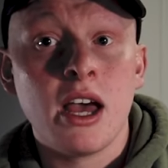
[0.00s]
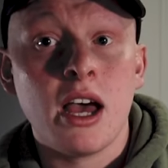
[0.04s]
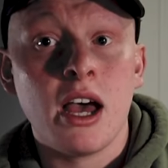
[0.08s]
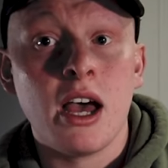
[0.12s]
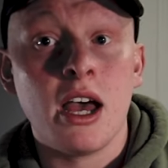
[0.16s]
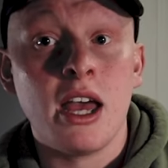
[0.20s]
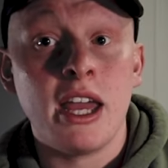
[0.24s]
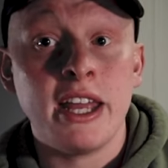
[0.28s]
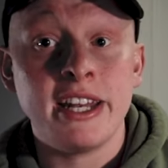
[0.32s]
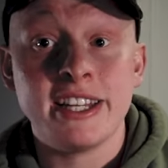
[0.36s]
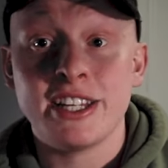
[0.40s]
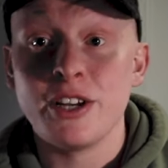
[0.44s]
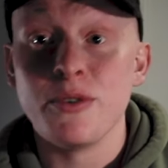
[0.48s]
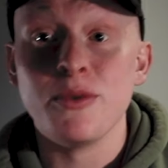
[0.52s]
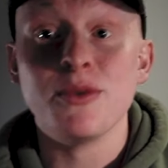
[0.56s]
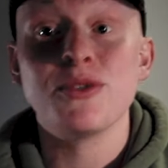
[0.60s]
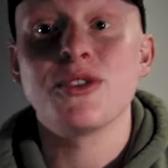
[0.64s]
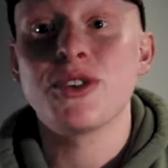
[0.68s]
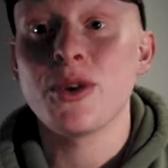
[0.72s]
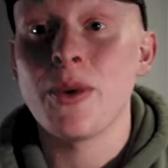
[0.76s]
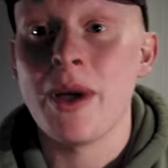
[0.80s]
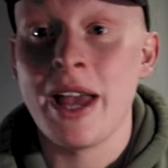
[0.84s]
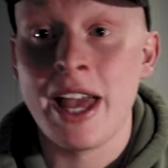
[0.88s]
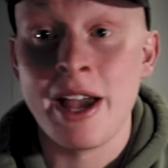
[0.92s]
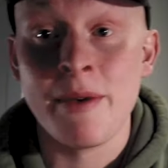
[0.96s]
Uh, until it
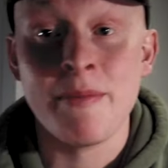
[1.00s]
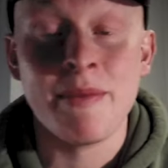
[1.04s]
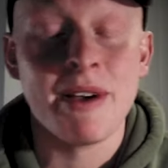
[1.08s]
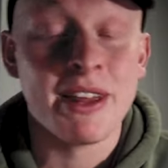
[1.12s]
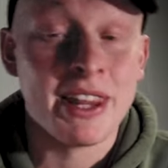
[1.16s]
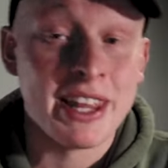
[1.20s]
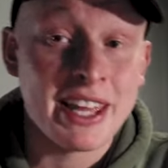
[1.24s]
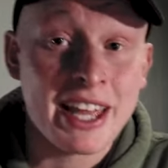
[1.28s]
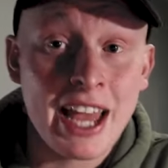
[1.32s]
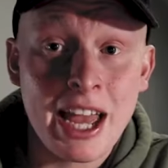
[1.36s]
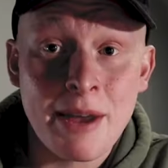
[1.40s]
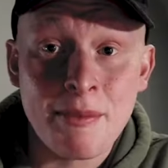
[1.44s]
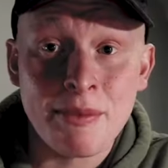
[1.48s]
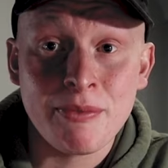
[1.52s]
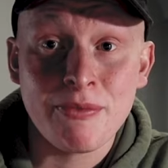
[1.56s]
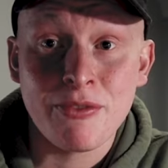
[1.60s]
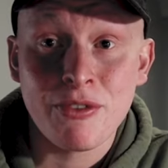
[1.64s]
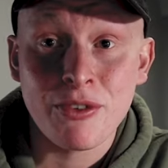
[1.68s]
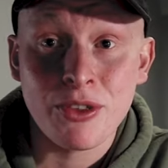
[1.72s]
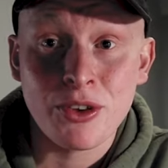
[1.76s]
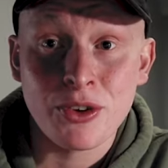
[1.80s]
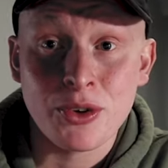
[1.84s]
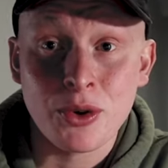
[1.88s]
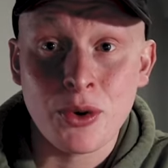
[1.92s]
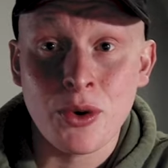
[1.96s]
was 2 a.m. and they came
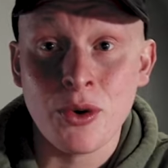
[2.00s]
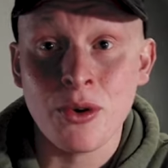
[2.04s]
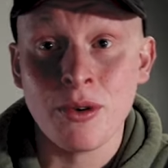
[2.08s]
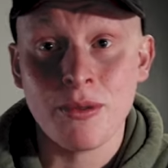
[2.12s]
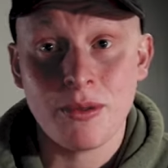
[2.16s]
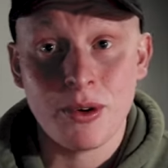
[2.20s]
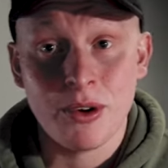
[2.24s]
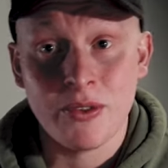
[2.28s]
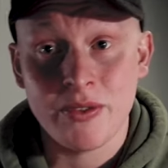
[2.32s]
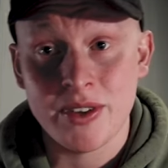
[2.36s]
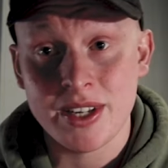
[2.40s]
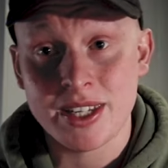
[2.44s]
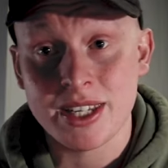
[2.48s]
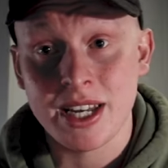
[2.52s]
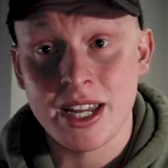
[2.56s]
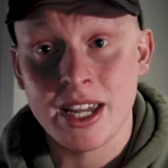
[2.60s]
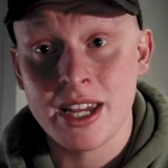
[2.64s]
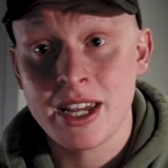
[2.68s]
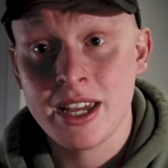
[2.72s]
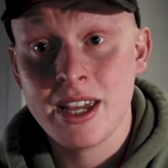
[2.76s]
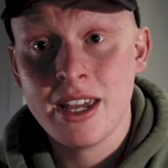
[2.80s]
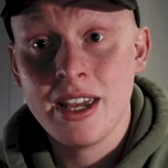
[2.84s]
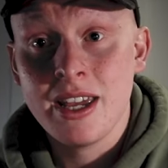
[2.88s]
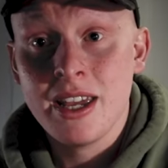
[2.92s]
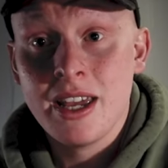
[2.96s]
through the door,
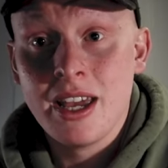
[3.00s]
obviously.